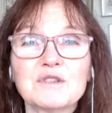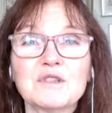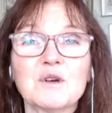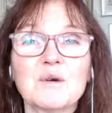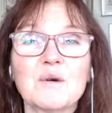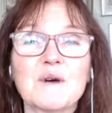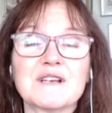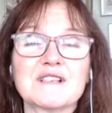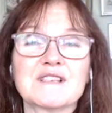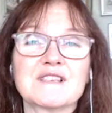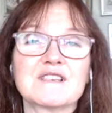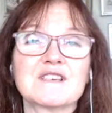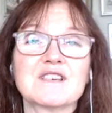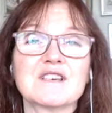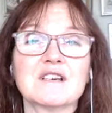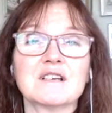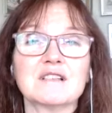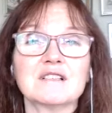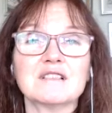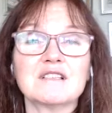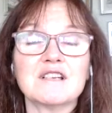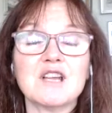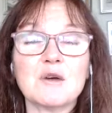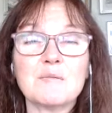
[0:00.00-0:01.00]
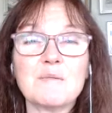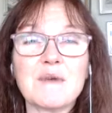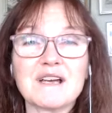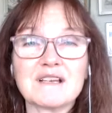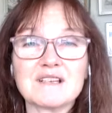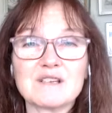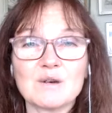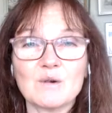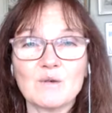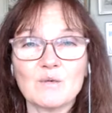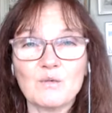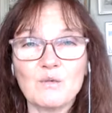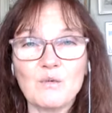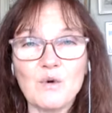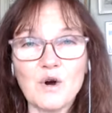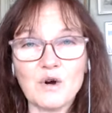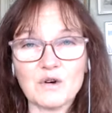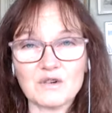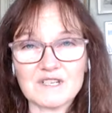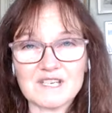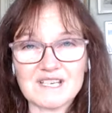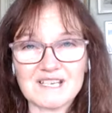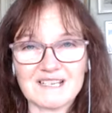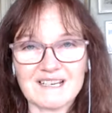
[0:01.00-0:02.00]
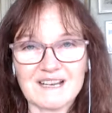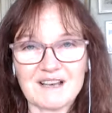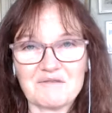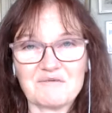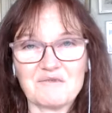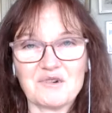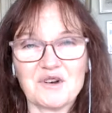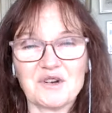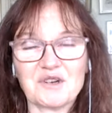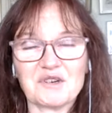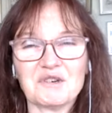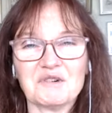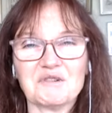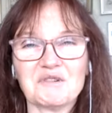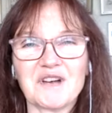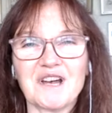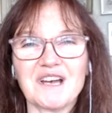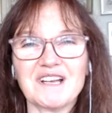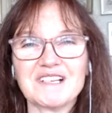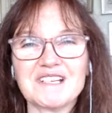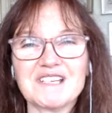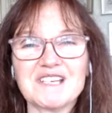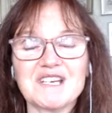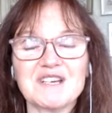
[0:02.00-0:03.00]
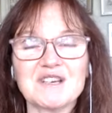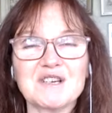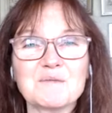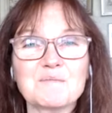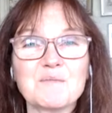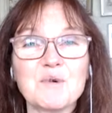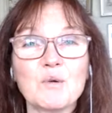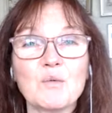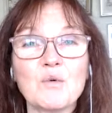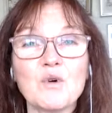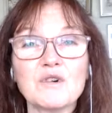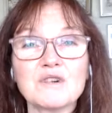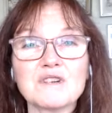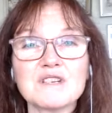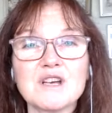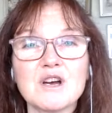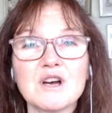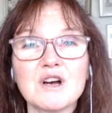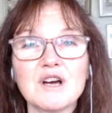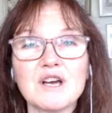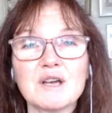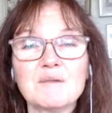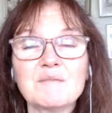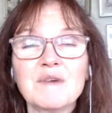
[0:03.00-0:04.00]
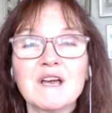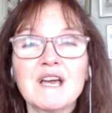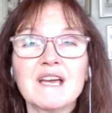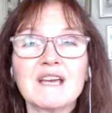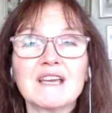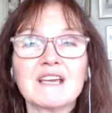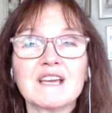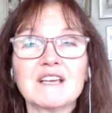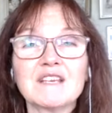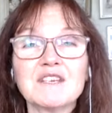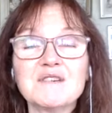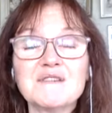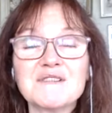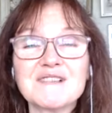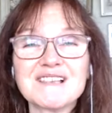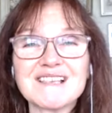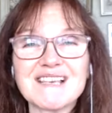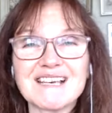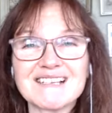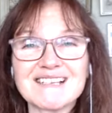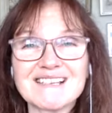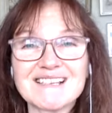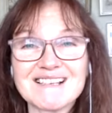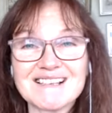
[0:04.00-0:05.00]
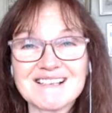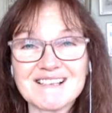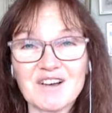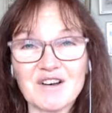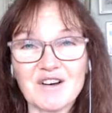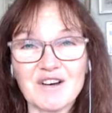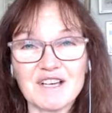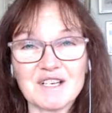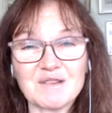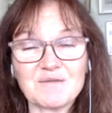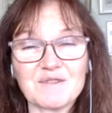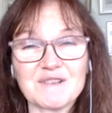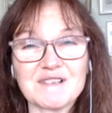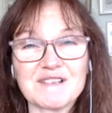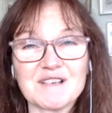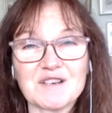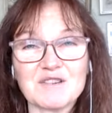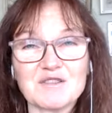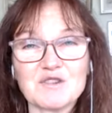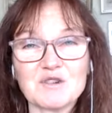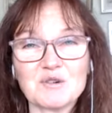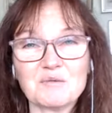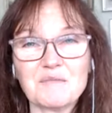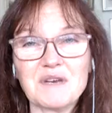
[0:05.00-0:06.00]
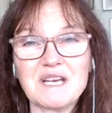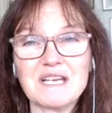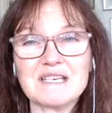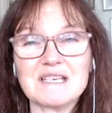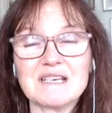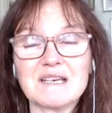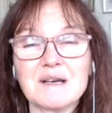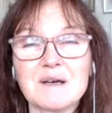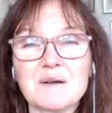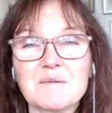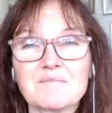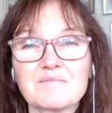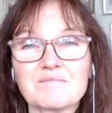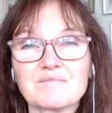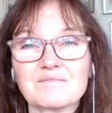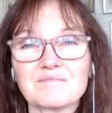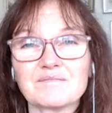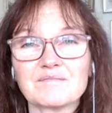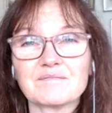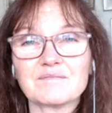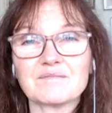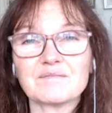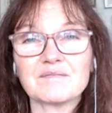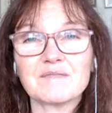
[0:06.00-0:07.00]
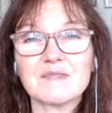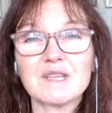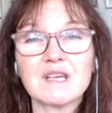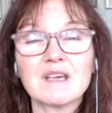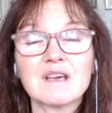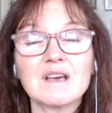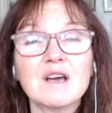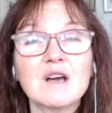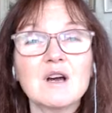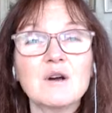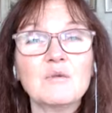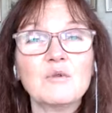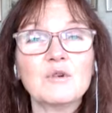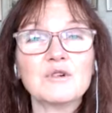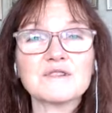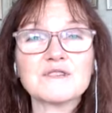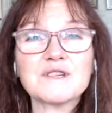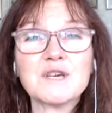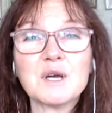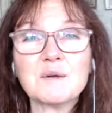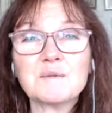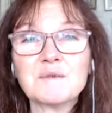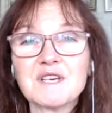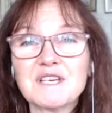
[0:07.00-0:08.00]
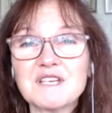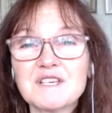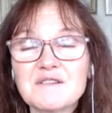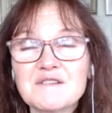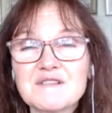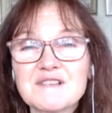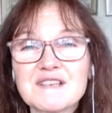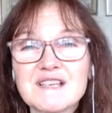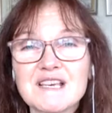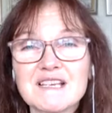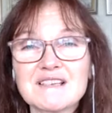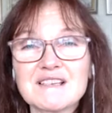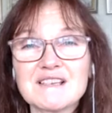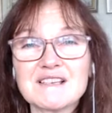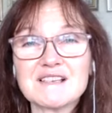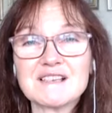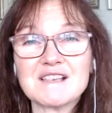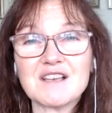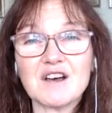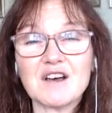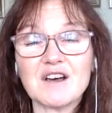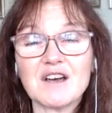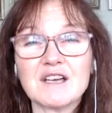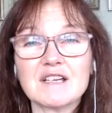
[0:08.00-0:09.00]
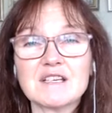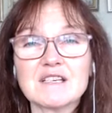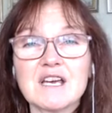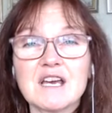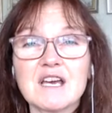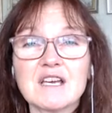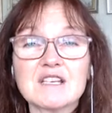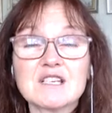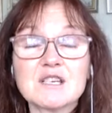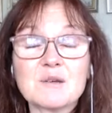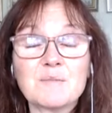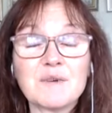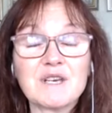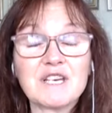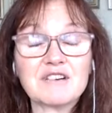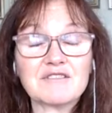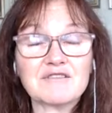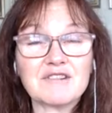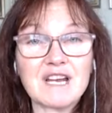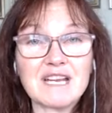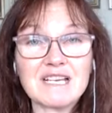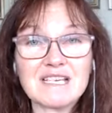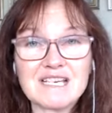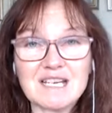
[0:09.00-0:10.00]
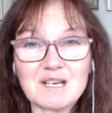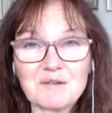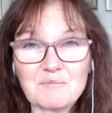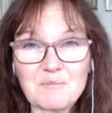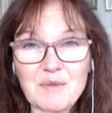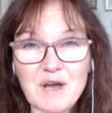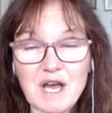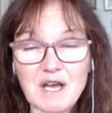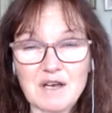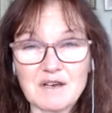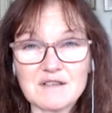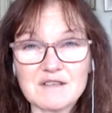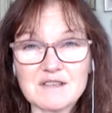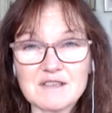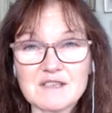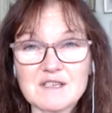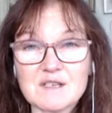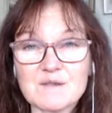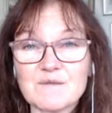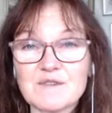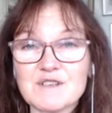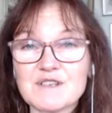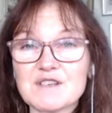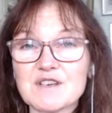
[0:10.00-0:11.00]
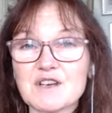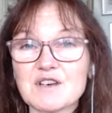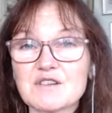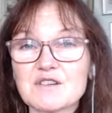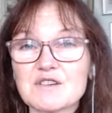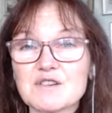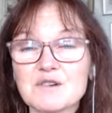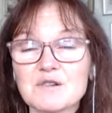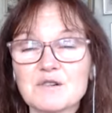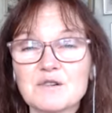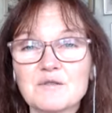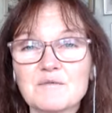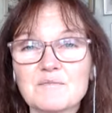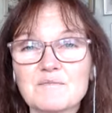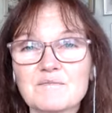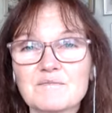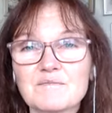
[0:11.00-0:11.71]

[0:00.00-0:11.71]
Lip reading: question, no matter what network you're going to use, but what time can you set aside for social media? What time can you set aside to be creating posts for social?